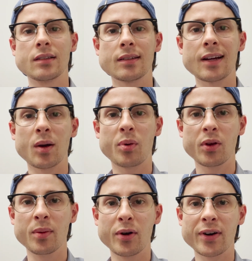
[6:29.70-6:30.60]
gotta pull
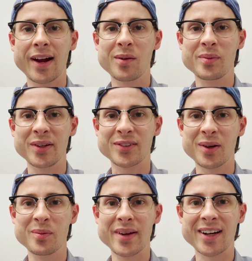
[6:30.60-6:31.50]
the motor out and build
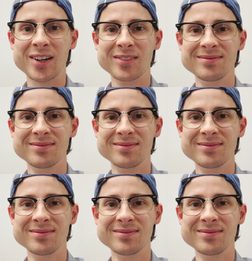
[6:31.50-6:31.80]
something bigger.